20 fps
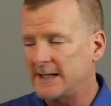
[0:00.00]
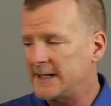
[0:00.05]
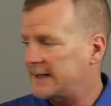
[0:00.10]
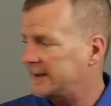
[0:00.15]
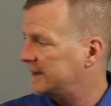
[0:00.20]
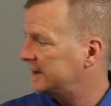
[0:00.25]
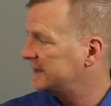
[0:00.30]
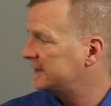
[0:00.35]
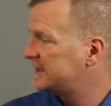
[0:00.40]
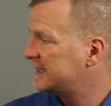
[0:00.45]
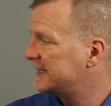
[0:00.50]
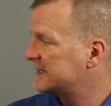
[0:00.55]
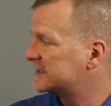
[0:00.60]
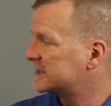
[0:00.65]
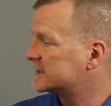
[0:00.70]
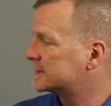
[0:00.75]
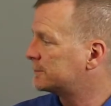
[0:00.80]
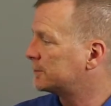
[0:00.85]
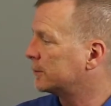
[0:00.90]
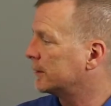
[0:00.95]
And then he takes
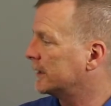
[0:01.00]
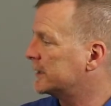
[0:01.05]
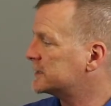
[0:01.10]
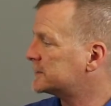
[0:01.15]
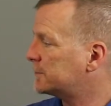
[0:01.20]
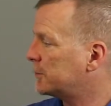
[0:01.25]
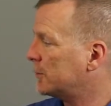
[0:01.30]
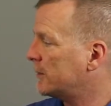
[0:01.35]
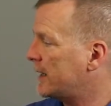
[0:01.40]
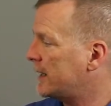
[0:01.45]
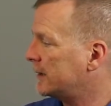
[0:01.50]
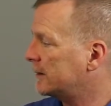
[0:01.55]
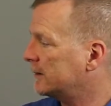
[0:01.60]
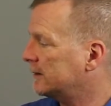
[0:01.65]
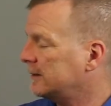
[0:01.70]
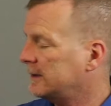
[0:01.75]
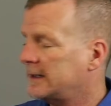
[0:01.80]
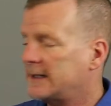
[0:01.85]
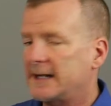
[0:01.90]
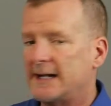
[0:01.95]
his price per
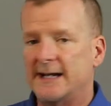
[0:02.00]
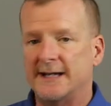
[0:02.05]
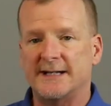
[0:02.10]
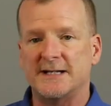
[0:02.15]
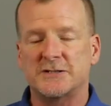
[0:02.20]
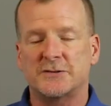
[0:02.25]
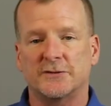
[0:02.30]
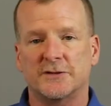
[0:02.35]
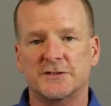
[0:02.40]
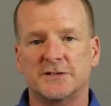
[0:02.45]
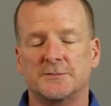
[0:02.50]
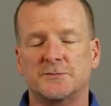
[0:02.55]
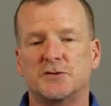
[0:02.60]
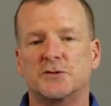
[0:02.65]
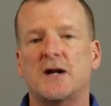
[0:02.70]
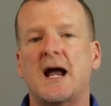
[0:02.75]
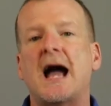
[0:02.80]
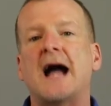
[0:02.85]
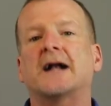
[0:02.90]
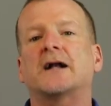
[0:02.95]
acre and he's going to
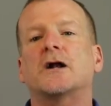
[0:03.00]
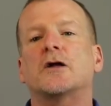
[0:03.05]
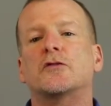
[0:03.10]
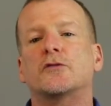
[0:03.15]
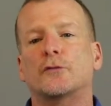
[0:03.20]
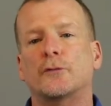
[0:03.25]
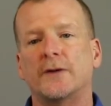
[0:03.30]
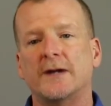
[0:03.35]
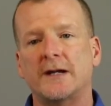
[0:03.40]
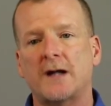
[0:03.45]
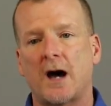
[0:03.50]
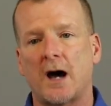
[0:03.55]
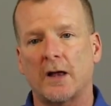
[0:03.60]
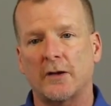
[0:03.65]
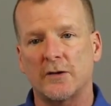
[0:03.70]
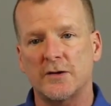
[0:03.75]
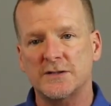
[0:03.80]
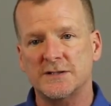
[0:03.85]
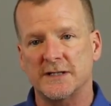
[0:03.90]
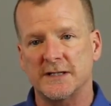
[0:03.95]
subtract
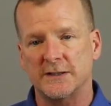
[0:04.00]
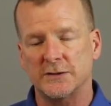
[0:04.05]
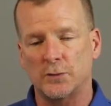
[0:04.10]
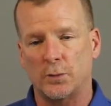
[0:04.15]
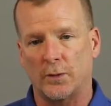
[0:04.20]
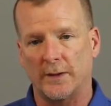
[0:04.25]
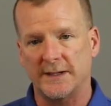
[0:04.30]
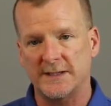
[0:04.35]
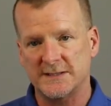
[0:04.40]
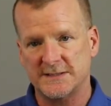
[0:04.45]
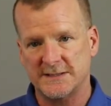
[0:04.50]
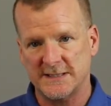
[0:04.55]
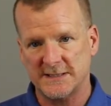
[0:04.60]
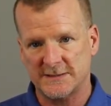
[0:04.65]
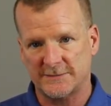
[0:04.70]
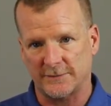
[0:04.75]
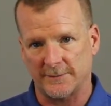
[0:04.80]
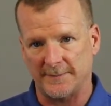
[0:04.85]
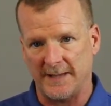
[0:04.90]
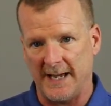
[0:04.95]
$3.20
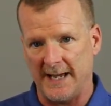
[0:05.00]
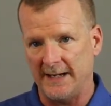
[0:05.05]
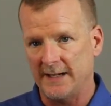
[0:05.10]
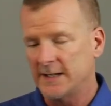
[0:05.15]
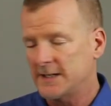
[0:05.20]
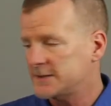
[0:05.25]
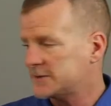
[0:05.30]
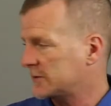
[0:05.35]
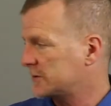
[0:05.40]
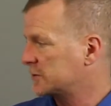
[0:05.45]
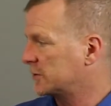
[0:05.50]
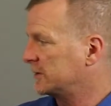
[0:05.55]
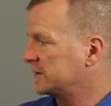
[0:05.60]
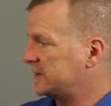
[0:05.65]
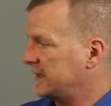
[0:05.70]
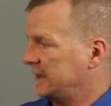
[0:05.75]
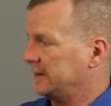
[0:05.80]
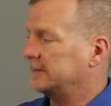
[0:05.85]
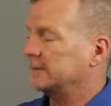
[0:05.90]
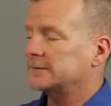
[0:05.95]
from that. So he's going to
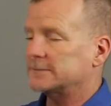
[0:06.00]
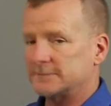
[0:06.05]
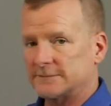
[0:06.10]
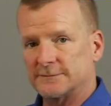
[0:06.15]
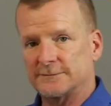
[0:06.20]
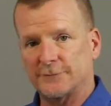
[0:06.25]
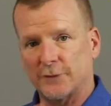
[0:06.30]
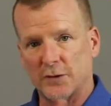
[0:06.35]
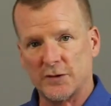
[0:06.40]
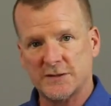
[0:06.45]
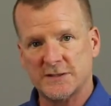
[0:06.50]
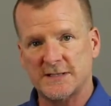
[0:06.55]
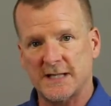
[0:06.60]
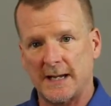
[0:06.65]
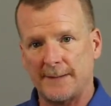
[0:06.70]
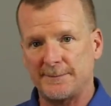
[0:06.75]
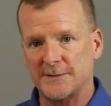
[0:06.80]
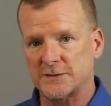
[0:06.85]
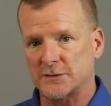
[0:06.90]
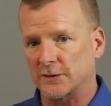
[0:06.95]
take, first
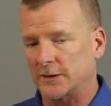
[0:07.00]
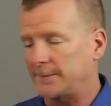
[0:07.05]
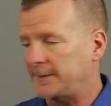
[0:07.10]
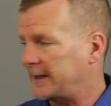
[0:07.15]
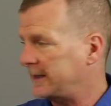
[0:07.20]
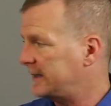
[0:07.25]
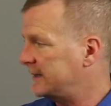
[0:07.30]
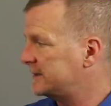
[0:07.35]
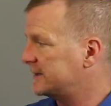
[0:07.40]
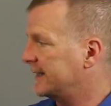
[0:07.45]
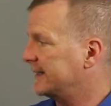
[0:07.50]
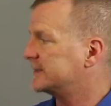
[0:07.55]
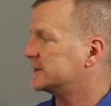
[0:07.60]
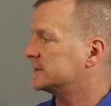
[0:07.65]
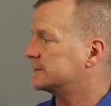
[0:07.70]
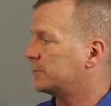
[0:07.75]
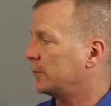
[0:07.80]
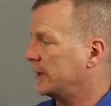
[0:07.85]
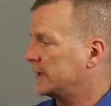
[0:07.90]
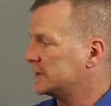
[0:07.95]
step is going to be he takes
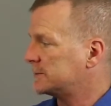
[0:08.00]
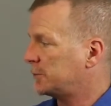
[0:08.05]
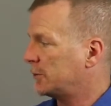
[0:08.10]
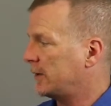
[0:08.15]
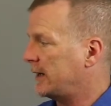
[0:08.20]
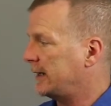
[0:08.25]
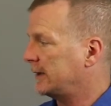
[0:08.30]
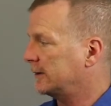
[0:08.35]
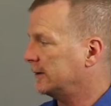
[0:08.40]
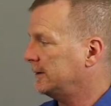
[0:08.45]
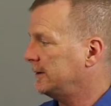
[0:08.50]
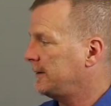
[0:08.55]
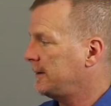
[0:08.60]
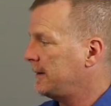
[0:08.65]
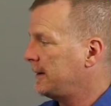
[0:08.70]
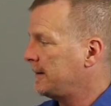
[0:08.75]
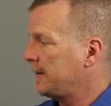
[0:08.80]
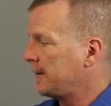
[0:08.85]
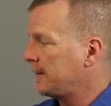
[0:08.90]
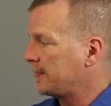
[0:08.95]
his price per acre
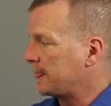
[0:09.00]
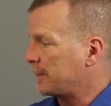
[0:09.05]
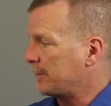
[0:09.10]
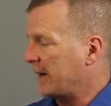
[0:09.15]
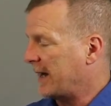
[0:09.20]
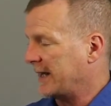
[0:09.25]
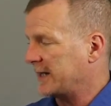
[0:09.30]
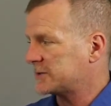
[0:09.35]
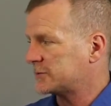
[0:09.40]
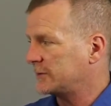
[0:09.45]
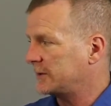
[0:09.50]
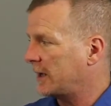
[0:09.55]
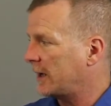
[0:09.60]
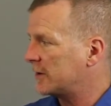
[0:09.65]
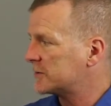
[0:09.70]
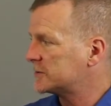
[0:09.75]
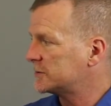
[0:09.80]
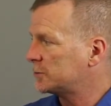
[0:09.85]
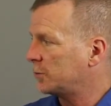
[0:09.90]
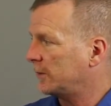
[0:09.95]
minus
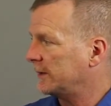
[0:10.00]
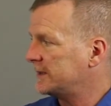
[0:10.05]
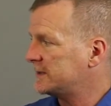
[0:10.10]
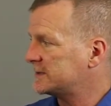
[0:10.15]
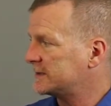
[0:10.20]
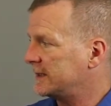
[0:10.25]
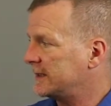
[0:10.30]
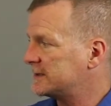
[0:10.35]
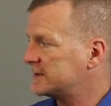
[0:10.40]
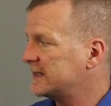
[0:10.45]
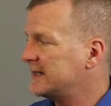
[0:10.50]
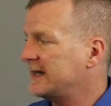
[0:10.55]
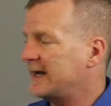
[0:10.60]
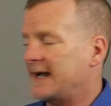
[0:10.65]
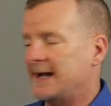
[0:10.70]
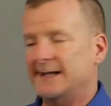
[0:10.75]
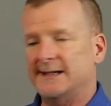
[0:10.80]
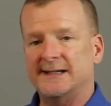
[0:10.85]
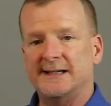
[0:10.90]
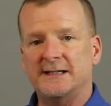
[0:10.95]
$3.20,
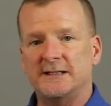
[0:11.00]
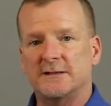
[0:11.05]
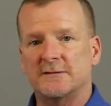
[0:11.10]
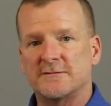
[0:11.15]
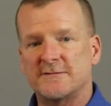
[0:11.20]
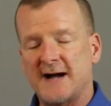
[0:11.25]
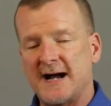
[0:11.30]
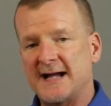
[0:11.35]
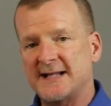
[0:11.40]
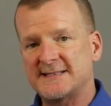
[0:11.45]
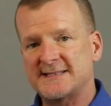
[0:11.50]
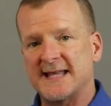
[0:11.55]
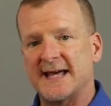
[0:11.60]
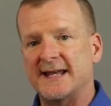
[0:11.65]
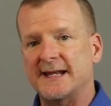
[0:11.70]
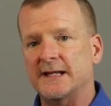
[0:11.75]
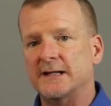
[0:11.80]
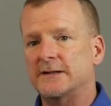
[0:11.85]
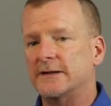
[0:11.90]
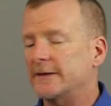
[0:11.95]
and then he divides
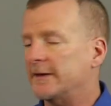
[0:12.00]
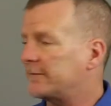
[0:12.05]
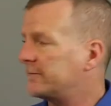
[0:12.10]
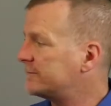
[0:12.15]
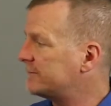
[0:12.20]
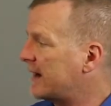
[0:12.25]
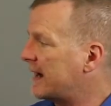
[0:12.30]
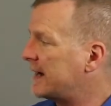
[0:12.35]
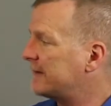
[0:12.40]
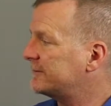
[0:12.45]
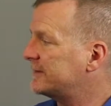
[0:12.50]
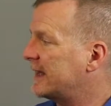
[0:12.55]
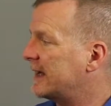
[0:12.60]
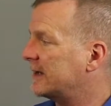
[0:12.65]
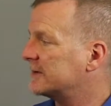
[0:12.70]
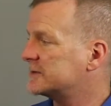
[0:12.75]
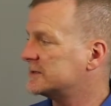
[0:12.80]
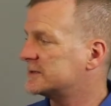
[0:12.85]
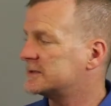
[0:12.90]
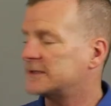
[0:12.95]
that into the
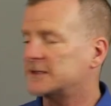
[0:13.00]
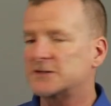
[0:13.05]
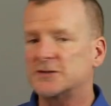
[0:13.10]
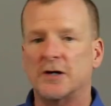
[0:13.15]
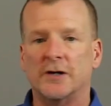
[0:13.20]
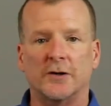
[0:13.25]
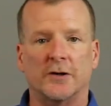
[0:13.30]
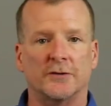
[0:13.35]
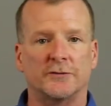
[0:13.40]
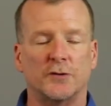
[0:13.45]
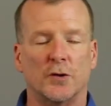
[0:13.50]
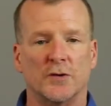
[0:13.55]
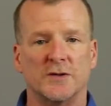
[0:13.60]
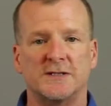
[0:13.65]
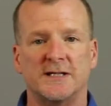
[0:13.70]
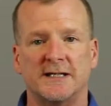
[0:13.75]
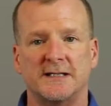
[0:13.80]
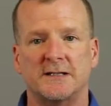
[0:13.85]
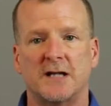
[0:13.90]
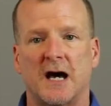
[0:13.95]

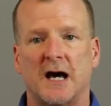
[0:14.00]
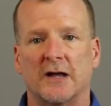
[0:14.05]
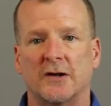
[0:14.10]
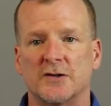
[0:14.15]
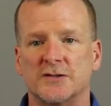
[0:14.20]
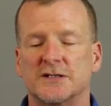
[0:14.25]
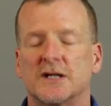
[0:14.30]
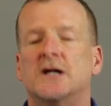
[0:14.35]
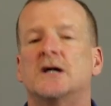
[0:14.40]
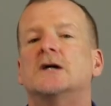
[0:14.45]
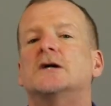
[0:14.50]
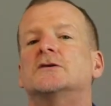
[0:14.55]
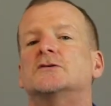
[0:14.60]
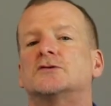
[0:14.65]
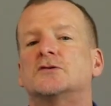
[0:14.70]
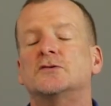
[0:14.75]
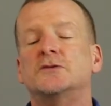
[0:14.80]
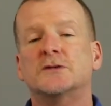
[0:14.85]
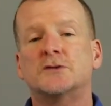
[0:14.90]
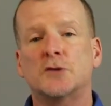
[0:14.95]
$5,613
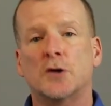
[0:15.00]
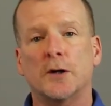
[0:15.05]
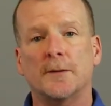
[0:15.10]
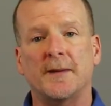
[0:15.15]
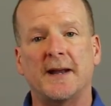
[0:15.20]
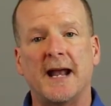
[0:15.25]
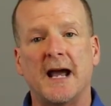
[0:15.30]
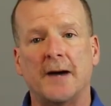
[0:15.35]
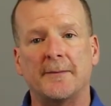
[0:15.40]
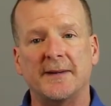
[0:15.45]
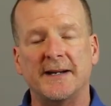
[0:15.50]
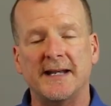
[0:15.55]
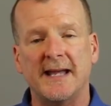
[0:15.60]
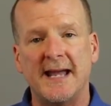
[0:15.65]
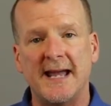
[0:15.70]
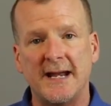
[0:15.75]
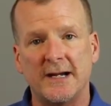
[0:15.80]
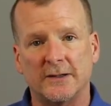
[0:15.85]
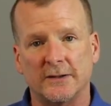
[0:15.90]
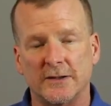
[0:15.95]
to determine how many
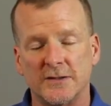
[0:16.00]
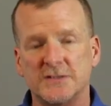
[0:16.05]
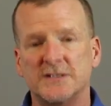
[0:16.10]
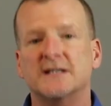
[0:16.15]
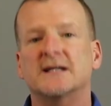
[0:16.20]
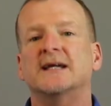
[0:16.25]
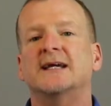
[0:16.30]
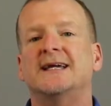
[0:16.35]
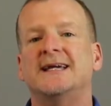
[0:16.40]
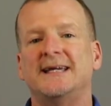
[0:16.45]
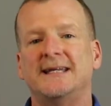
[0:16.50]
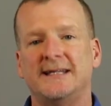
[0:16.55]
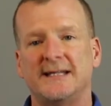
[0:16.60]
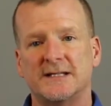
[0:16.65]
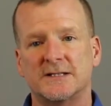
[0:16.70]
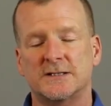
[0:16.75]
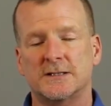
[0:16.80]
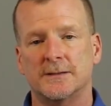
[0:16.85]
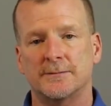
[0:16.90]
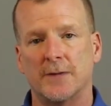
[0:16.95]
acres he
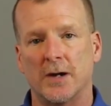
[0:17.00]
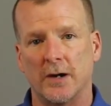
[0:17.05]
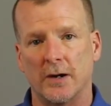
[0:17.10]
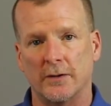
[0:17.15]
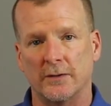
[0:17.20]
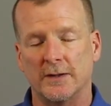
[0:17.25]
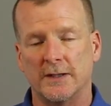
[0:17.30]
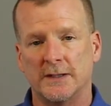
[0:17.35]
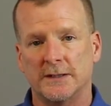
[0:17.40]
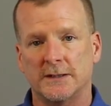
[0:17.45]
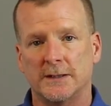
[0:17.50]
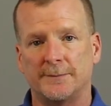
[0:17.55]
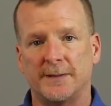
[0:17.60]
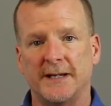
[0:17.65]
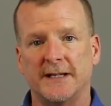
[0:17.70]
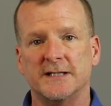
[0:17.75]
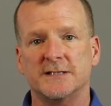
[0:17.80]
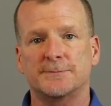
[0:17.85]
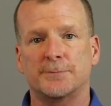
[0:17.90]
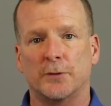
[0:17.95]
needs to mow to
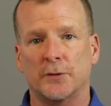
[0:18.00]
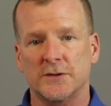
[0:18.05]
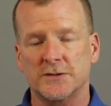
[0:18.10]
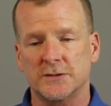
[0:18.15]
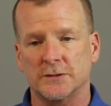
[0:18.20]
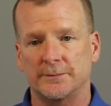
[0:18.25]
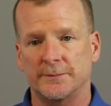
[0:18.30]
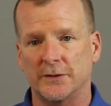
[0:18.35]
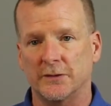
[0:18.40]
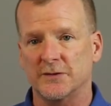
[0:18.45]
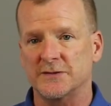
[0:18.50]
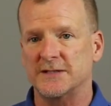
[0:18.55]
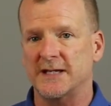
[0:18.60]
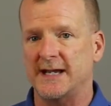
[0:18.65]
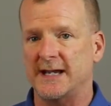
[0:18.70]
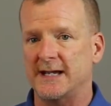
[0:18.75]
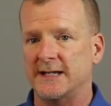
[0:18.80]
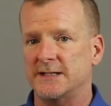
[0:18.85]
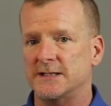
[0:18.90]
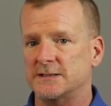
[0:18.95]
pay his personal bills
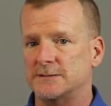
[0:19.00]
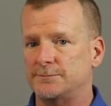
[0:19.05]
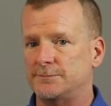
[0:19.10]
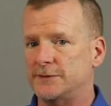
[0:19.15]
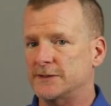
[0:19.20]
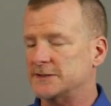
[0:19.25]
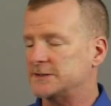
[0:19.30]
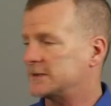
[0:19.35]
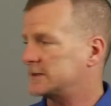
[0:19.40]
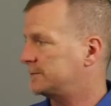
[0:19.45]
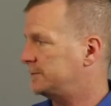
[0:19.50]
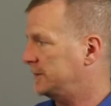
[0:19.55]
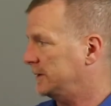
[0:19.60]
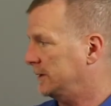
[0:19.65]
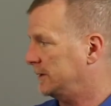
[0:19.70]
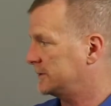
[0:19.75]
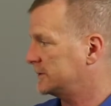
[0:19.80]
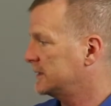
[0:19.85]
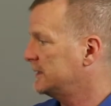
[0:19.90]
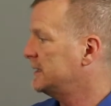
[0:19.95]
and his business
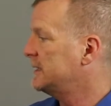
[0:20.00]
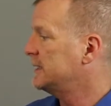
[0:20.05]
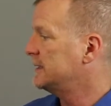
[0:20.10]
bills.